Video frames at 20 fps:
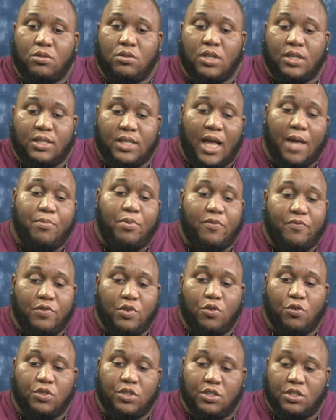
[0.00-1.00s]
the type of
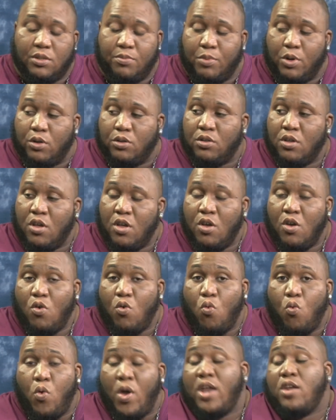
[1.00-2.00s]
news, it's about
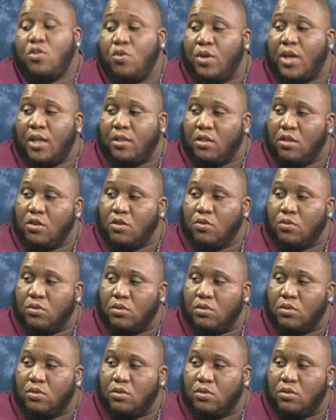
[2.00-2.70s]
when you get the news.